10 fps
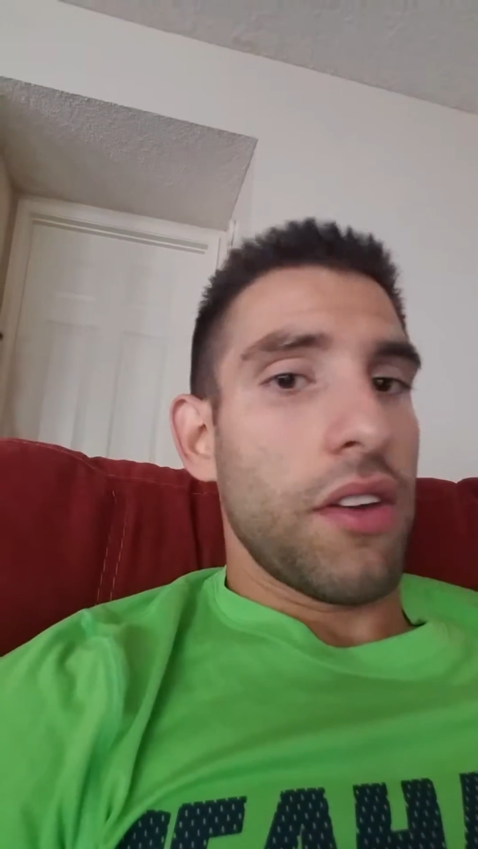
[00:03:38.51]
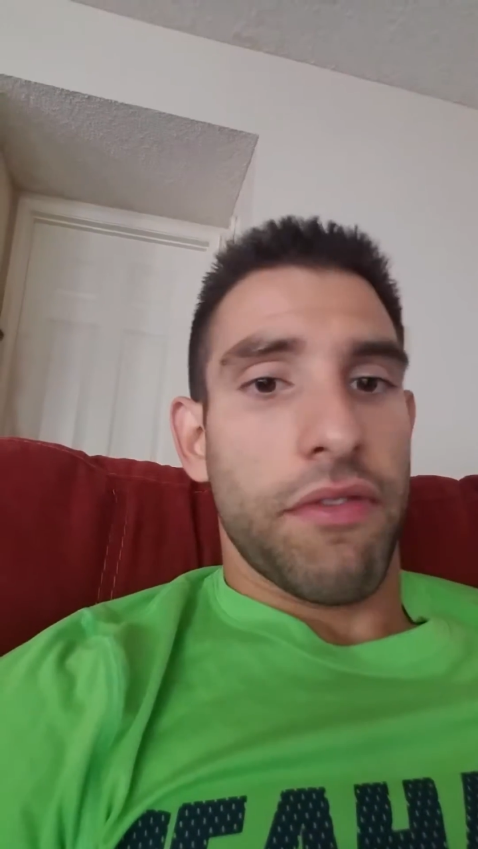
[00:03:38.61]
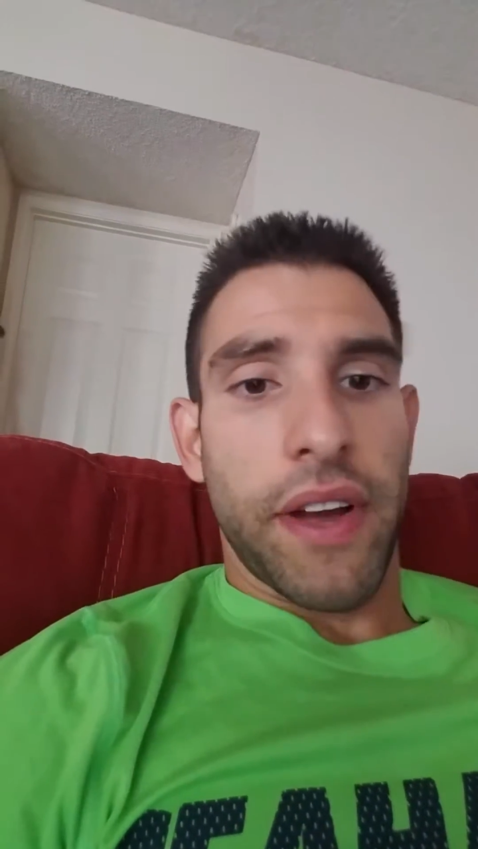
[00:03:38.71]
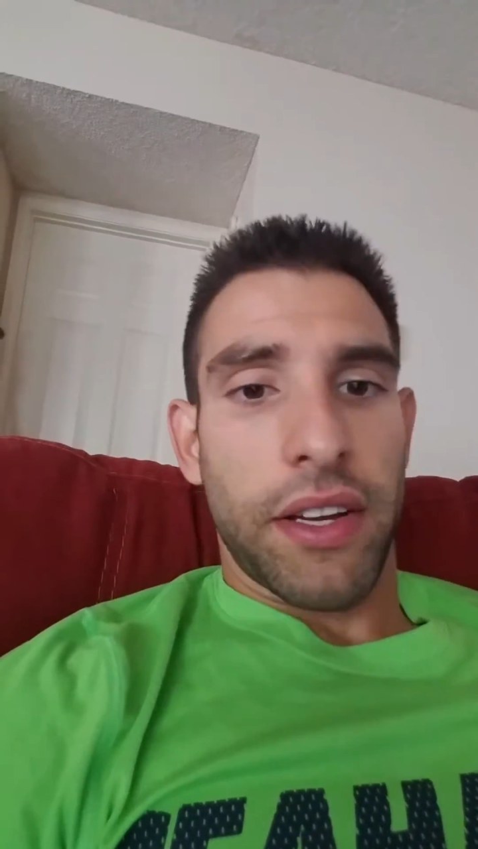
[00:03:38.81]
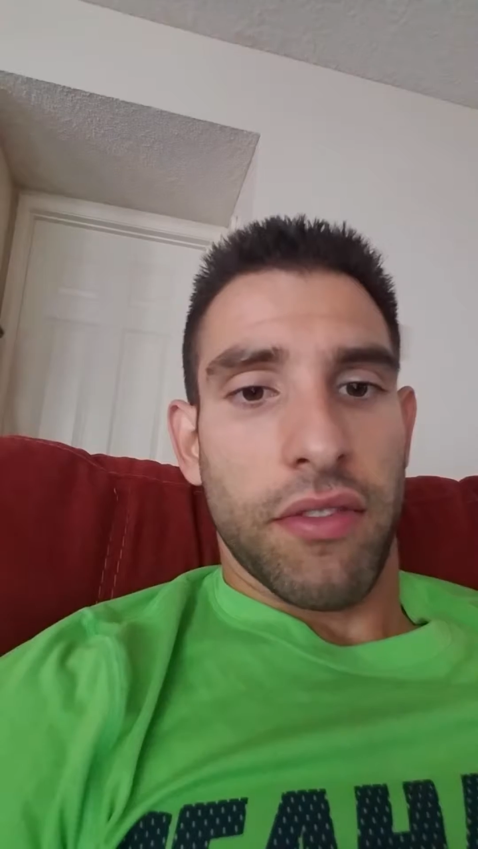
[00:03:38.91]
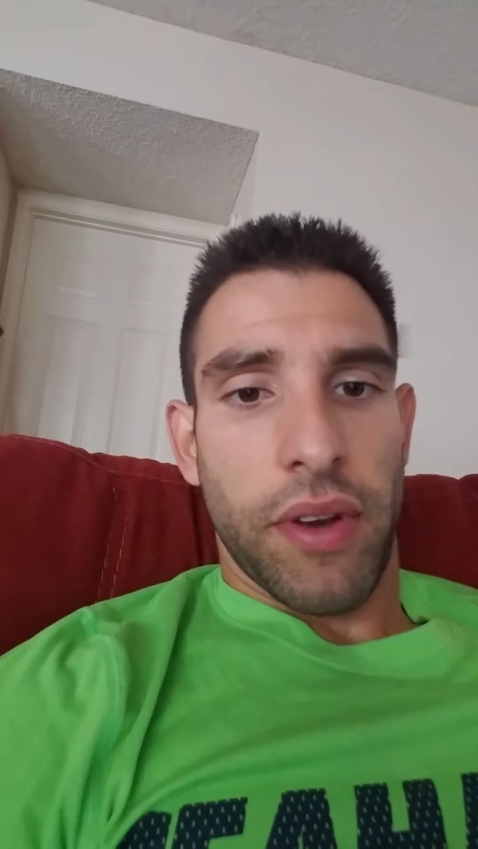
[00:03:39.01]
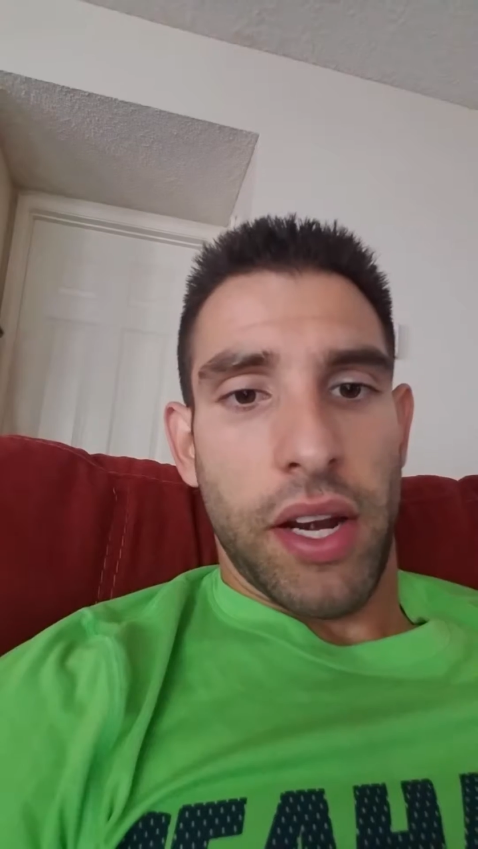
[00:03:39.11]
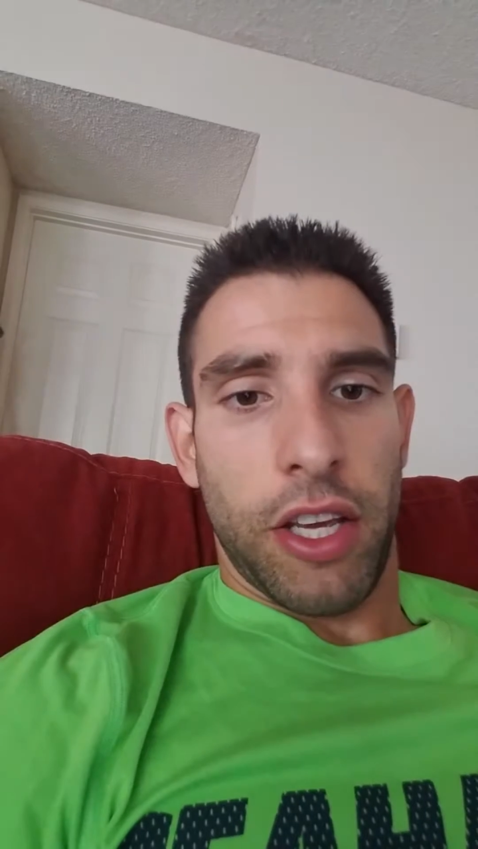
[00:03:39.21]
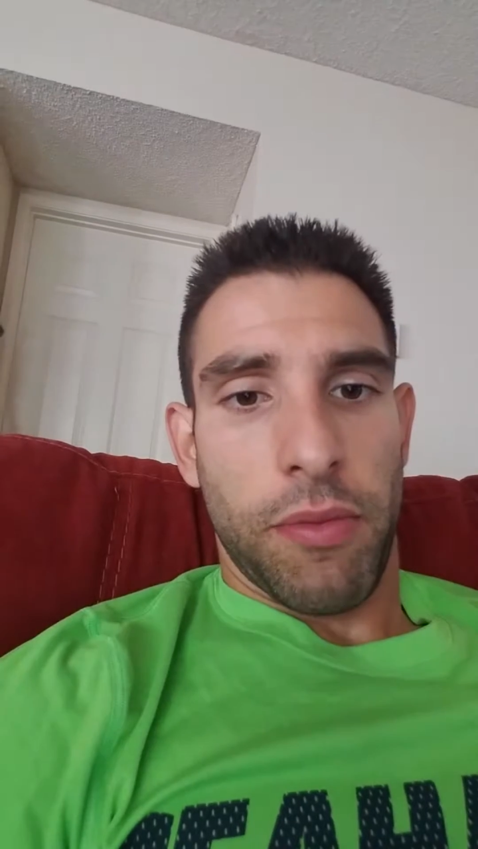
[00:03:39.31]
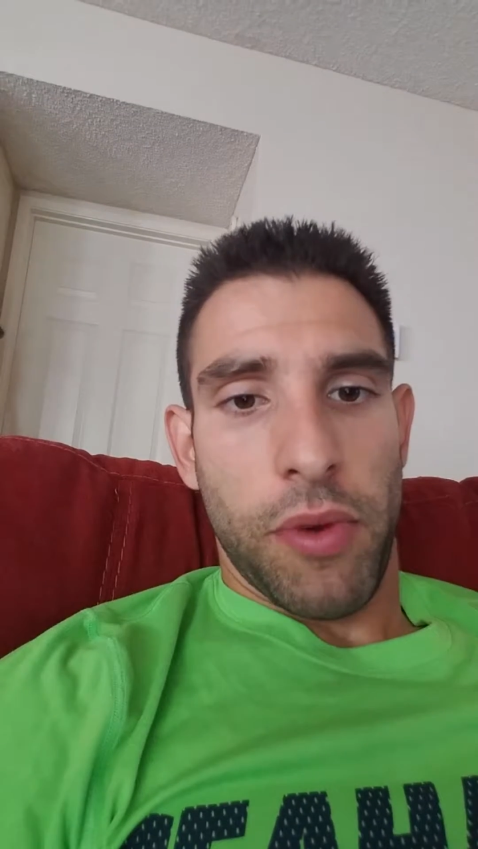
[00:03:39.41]
effective way
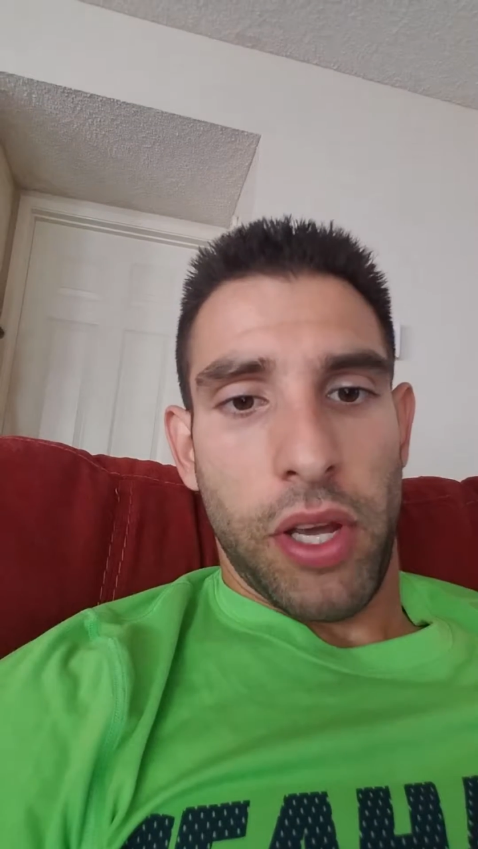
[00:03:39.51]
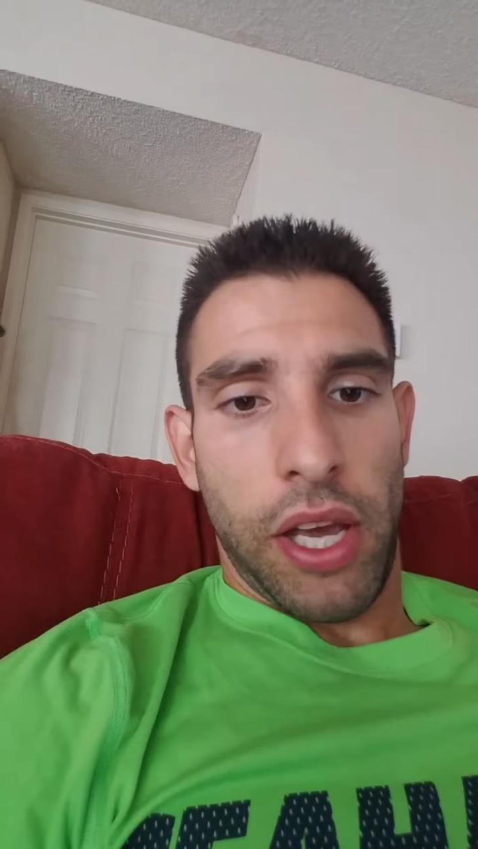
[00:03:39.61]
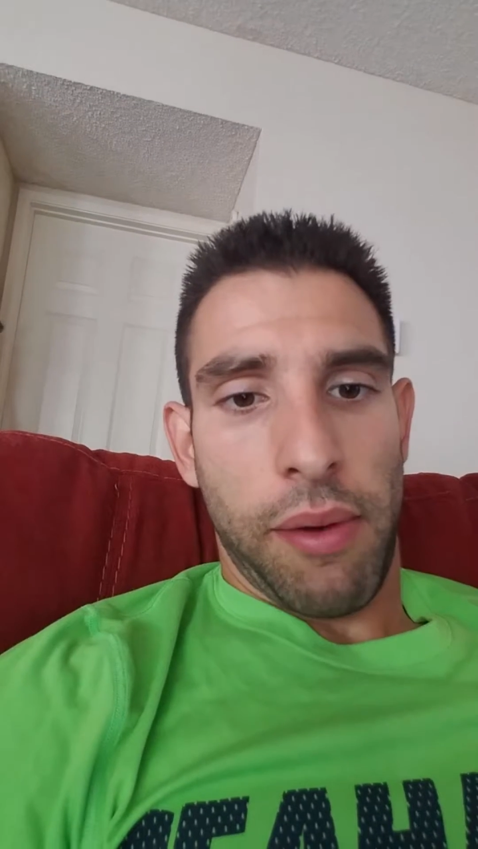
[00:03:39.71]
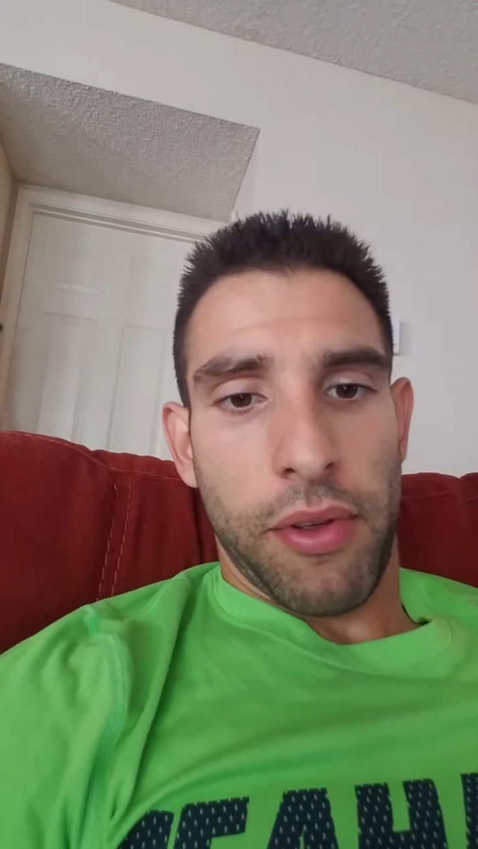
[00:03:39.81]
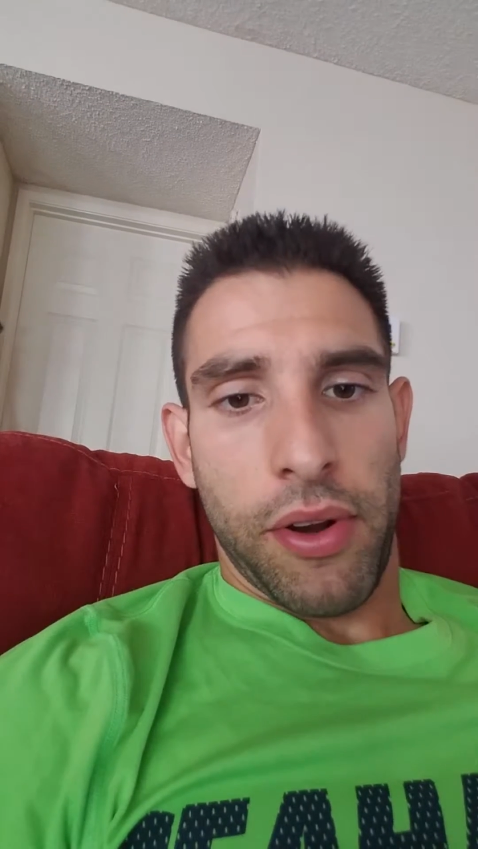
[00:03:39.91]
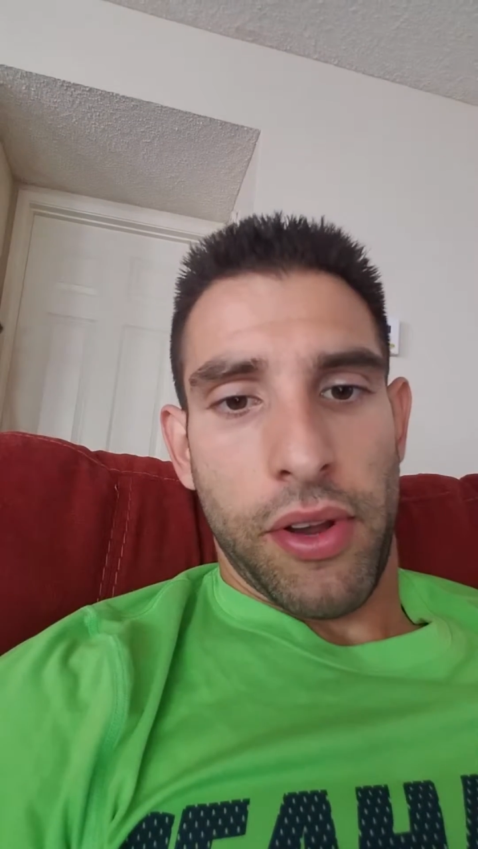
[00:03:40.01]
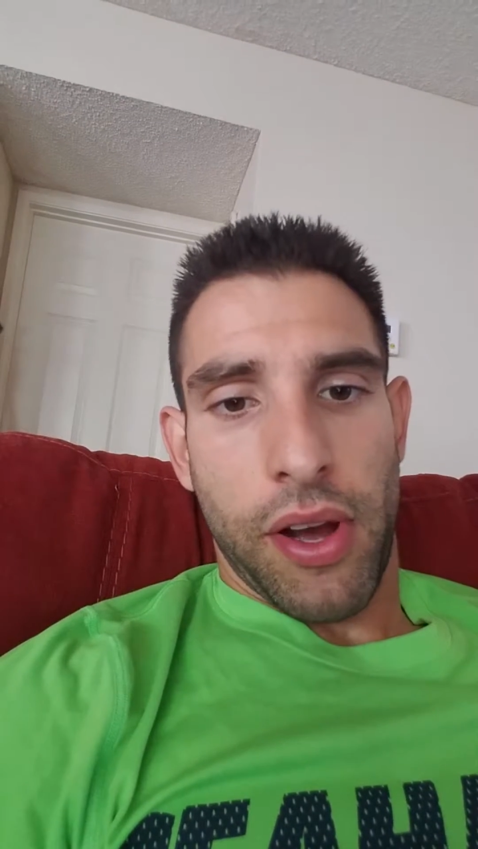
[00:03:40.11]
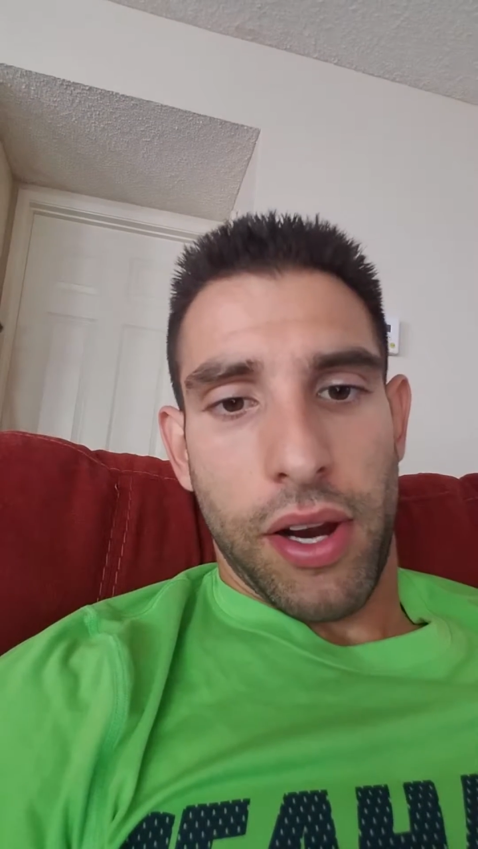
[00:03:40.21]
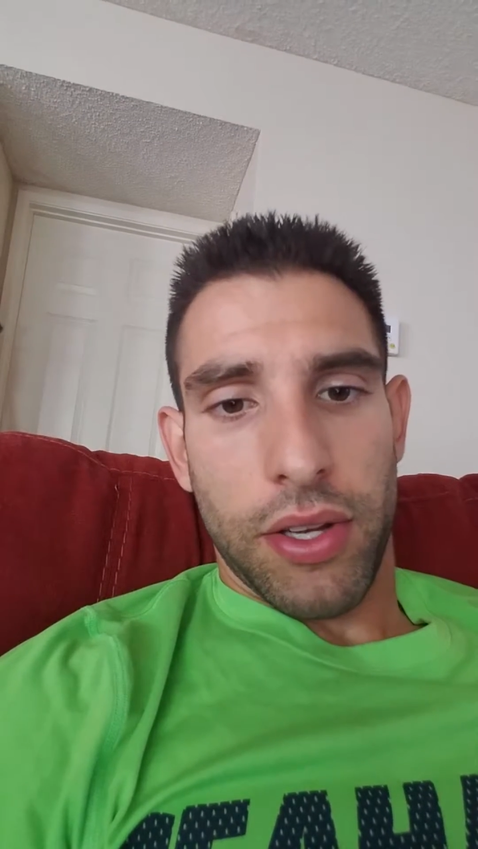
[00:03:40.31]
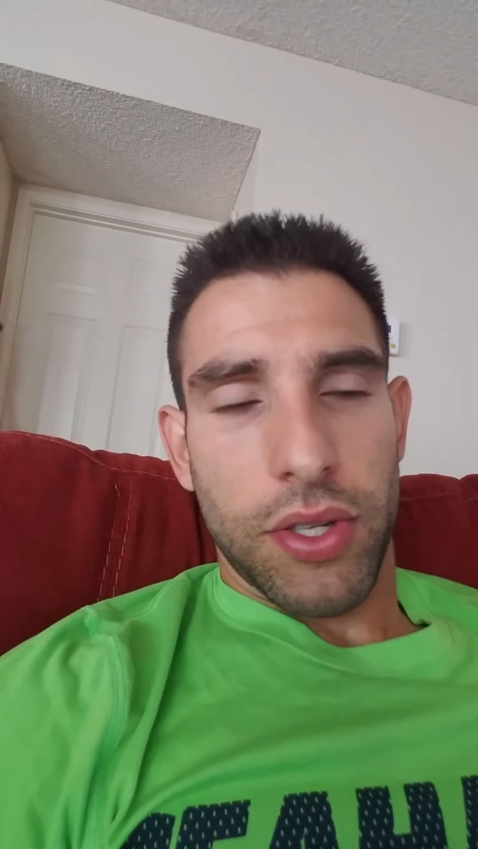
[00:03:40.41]
to communicate with our
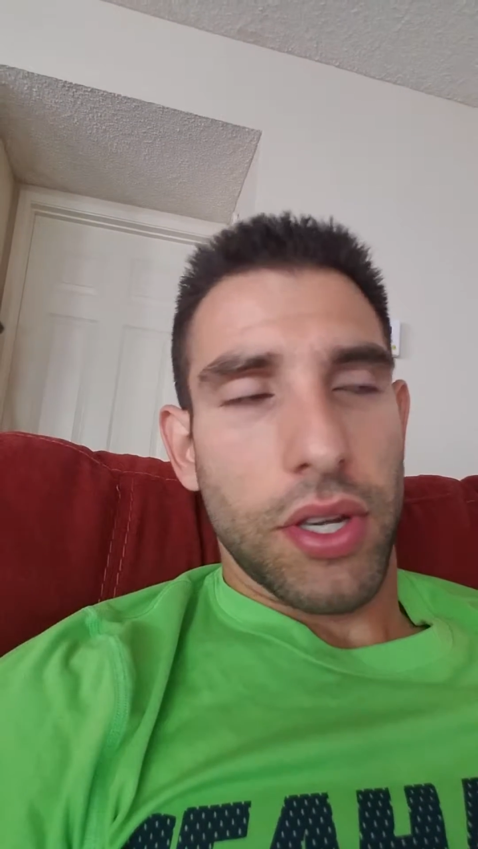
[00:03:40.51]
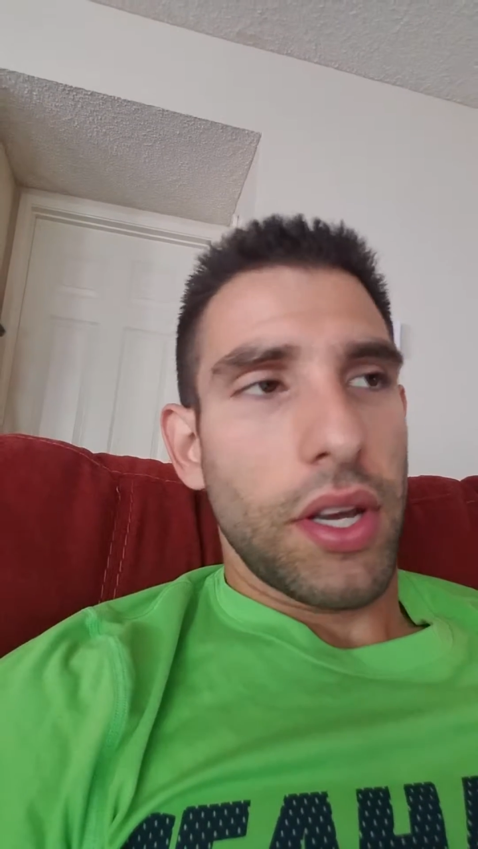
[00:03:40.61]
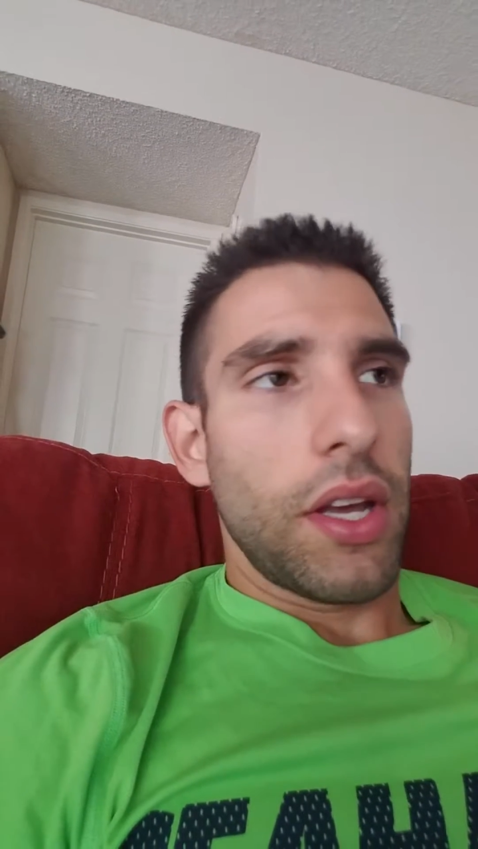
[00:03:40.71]
dogs.